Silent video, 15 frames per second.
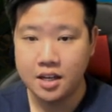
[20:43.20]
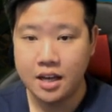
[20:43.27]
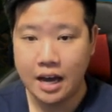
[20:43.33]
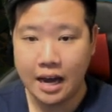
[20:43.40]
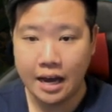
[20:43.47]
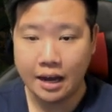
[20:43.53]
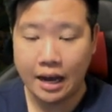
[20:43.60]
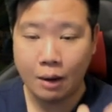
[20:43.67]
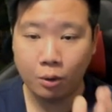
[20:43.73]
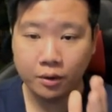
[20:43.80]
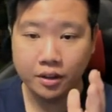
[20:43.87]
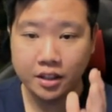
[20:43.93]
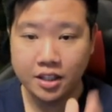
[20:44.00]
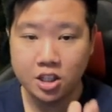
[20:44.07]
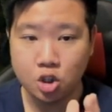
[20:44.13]
I will
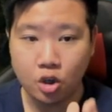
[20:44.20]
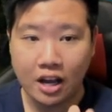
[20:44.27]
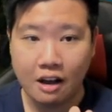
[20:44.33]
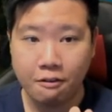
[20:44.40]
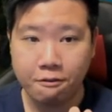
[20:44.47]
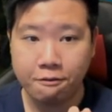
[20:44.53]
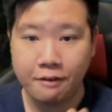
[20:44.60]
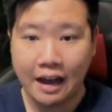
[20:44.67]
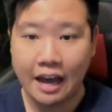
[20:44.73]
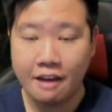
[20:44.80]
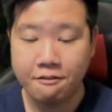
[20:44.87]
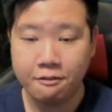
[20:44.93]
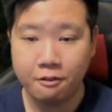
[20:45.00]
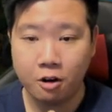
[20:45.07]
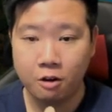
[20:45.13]
need to have
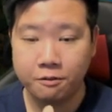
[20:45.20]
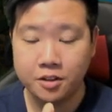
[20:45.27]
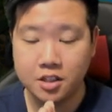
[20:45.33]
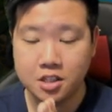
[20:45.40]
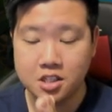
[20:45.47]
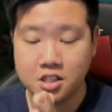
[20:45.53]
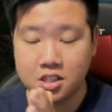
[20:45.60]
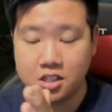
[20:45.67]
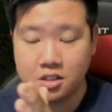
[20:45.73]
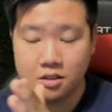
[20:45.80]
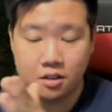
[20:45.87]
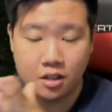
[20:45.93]
5 of this